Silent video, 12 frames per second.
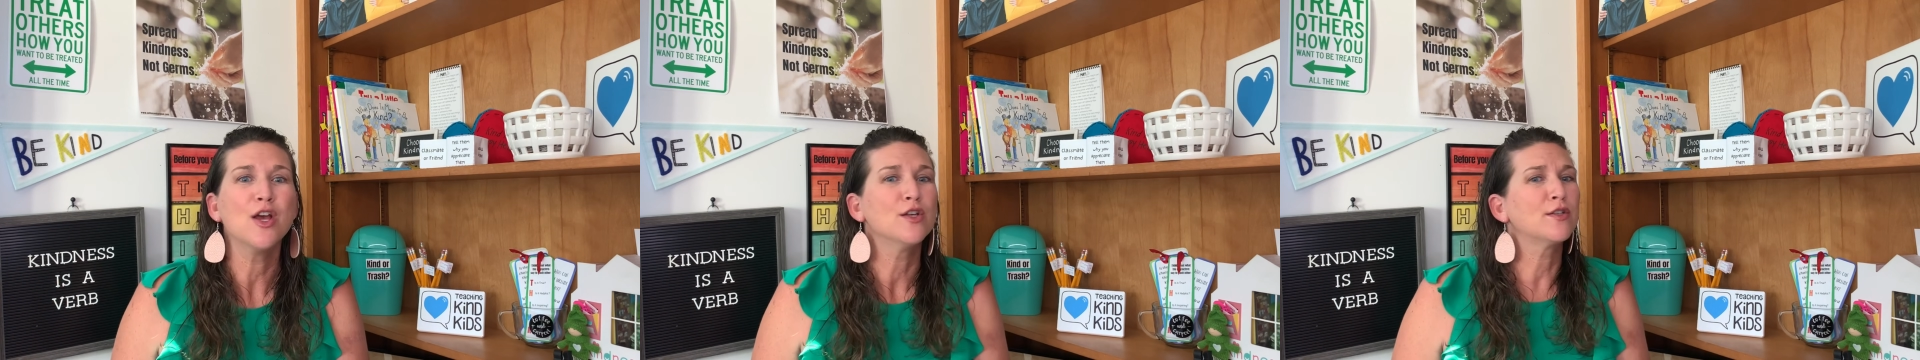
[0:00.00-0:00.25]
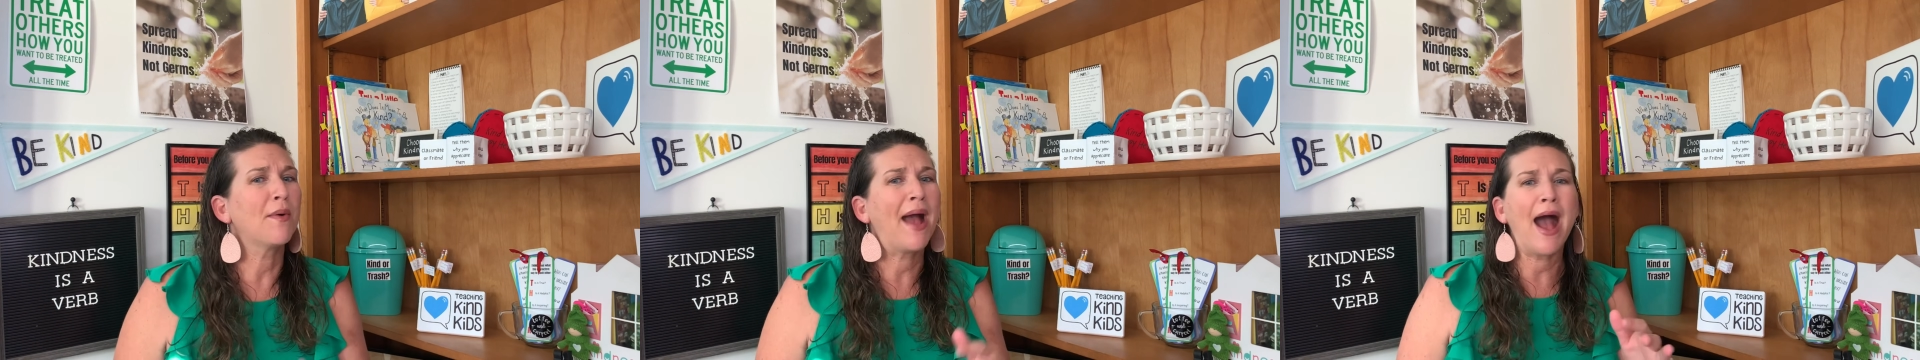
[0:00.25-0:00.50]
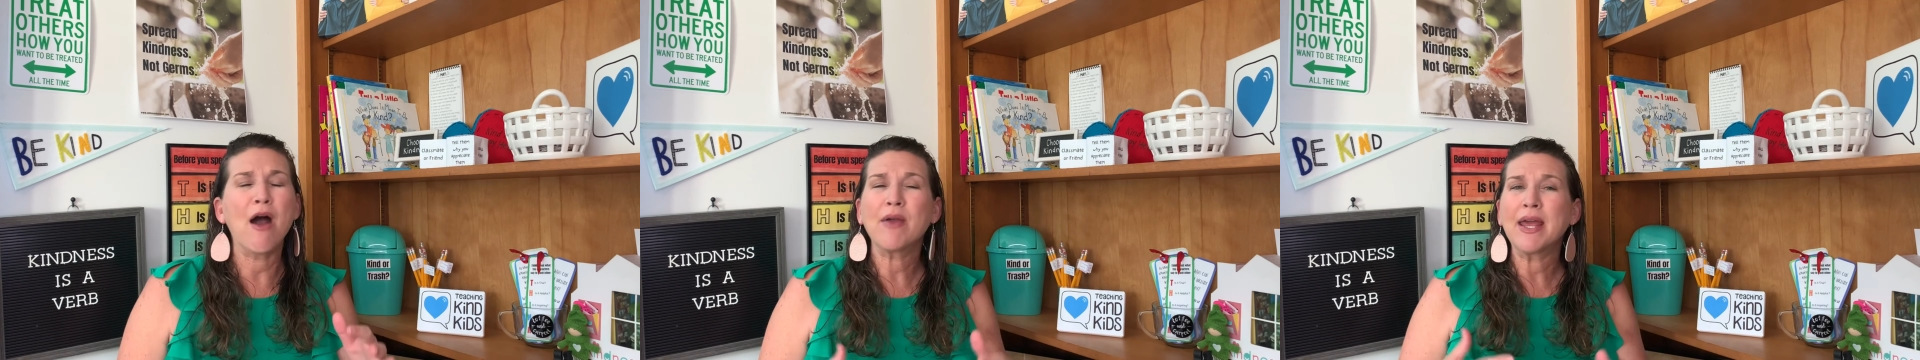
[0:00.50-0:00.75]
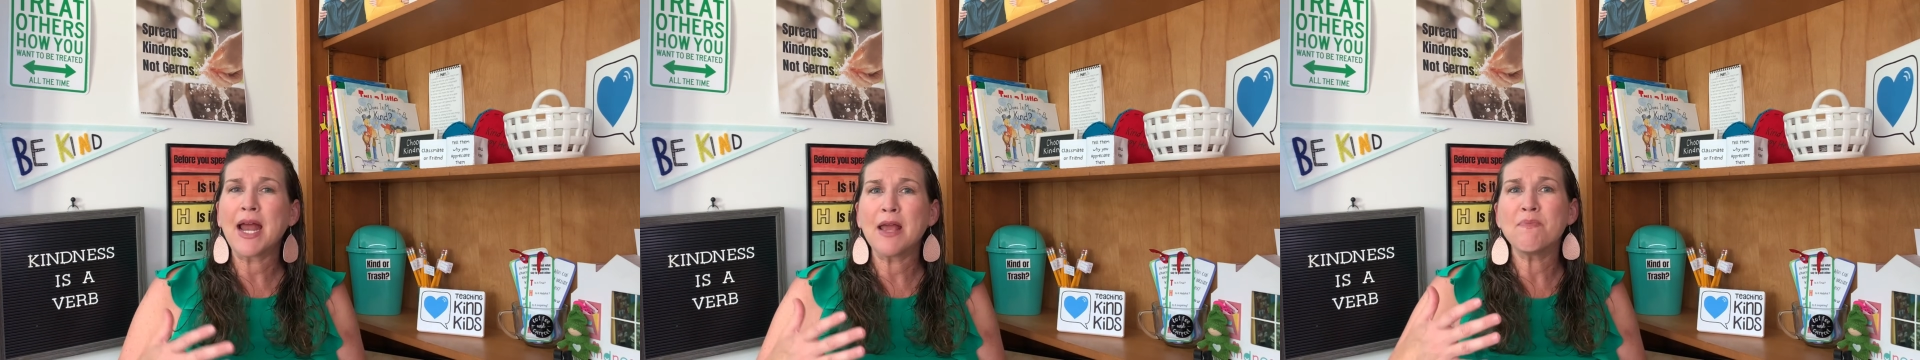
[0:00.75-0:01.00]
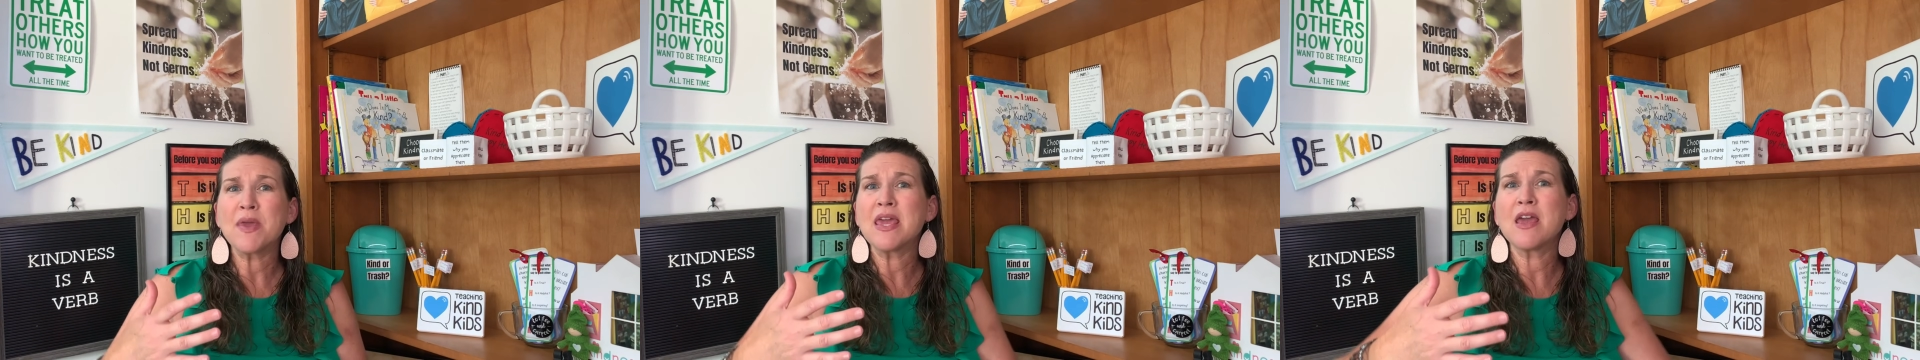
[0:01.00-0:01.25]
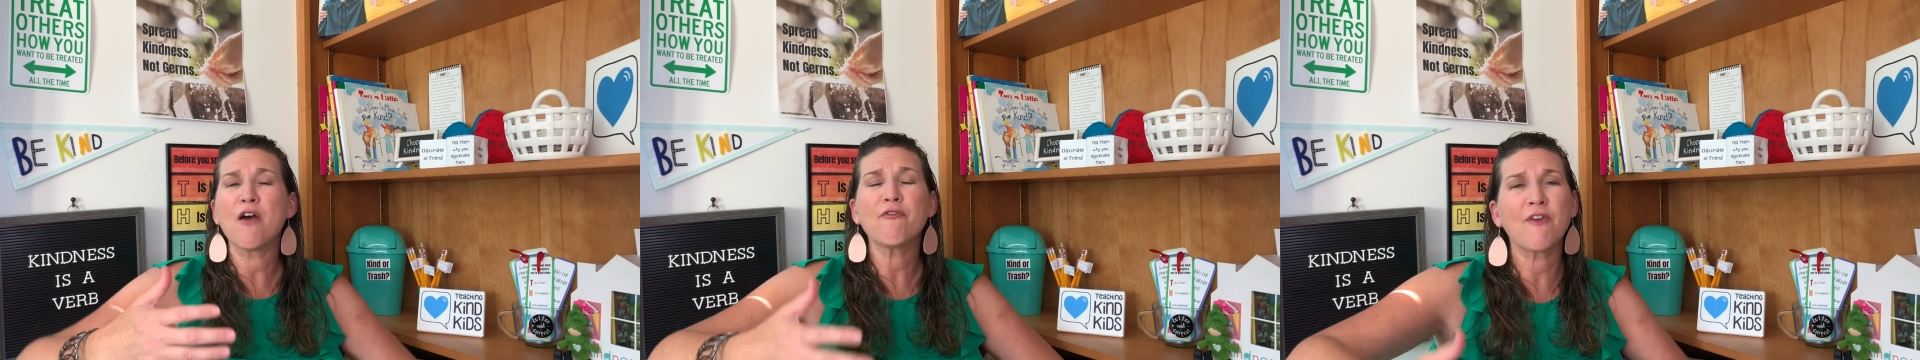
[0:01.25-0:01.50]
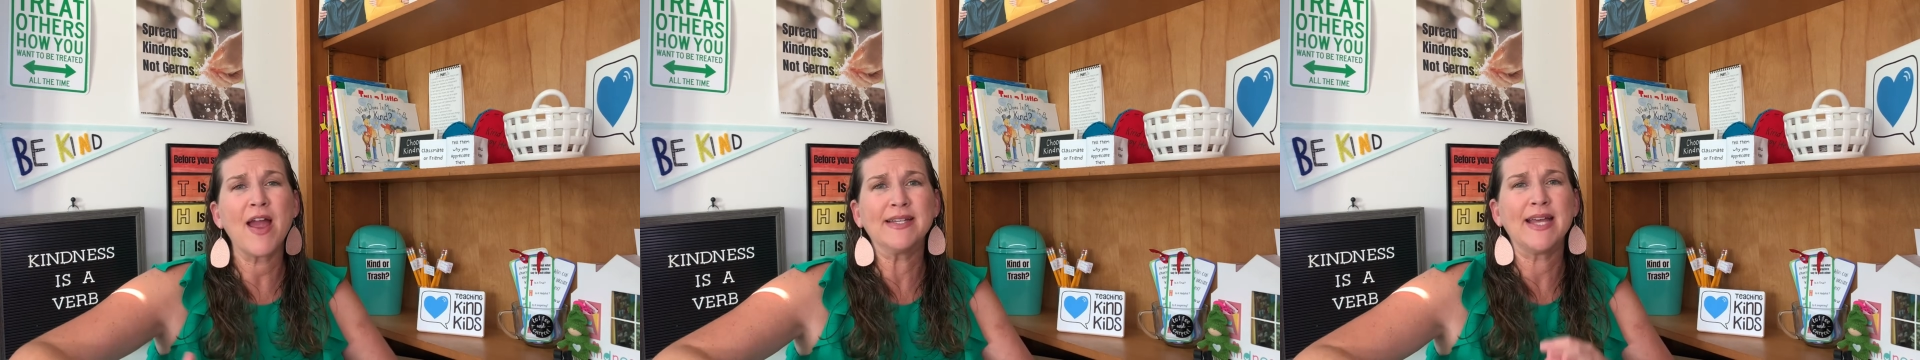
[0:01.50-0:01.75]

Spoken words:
So how can I be a friend?